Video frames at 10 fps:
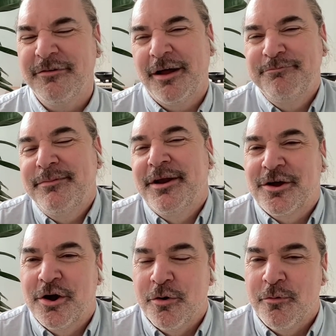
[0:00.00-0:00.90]
maybe
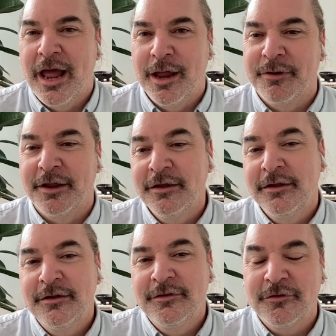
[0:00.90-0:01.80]
not go away, but
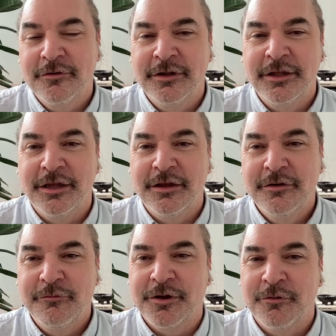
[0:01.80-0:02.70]

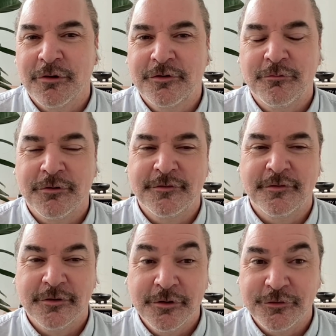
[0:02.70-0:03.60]
certainly we can work towards
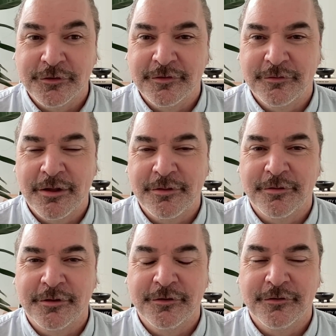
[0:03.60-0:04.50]
solutions rather
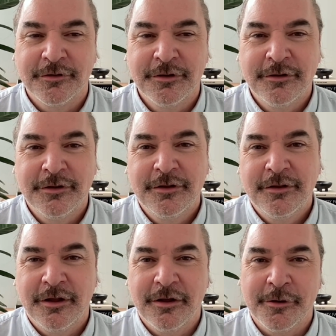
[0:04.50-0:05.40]
than,
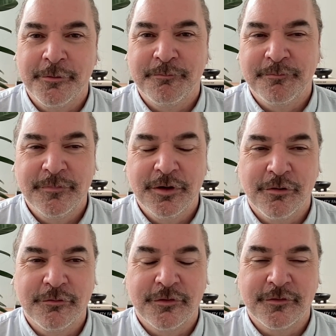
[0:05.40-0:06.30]

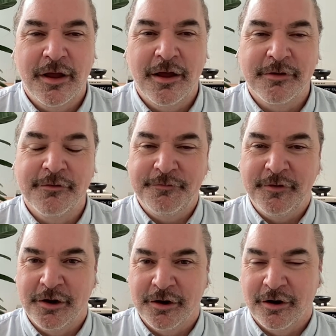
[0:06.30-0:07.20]
just having
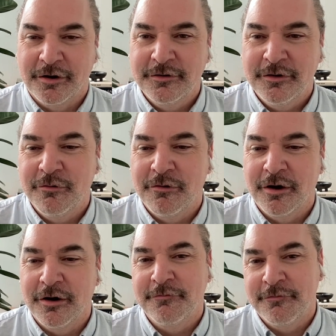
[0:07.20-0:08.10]
fear
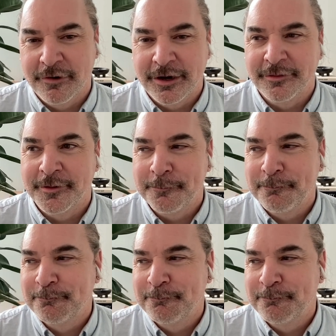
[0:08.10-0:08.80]
or avoiding them.